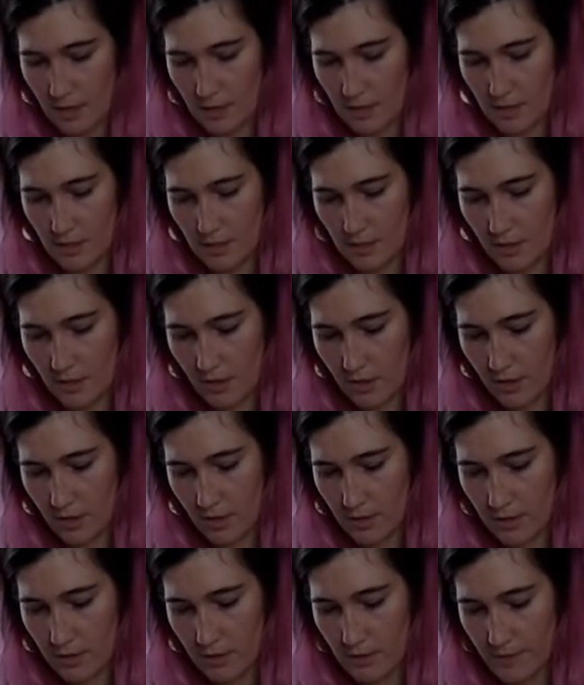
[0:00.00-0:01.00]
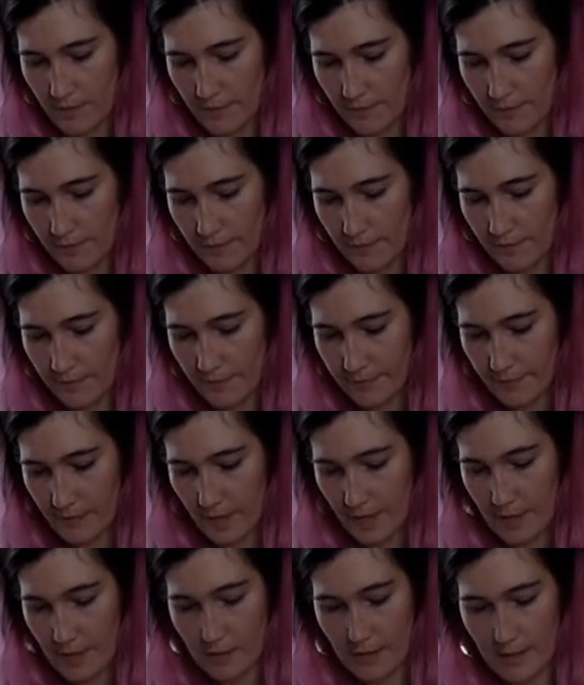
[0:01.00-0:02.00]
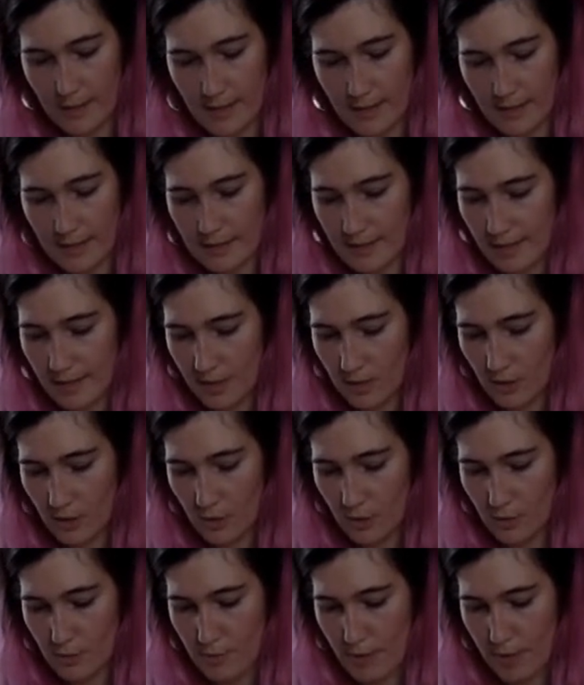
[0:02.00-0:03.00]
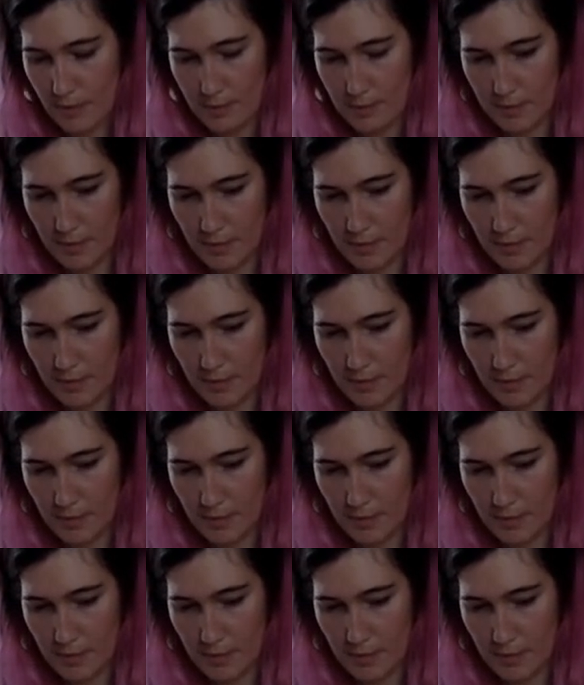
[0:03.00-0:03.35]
So, and like I said, you might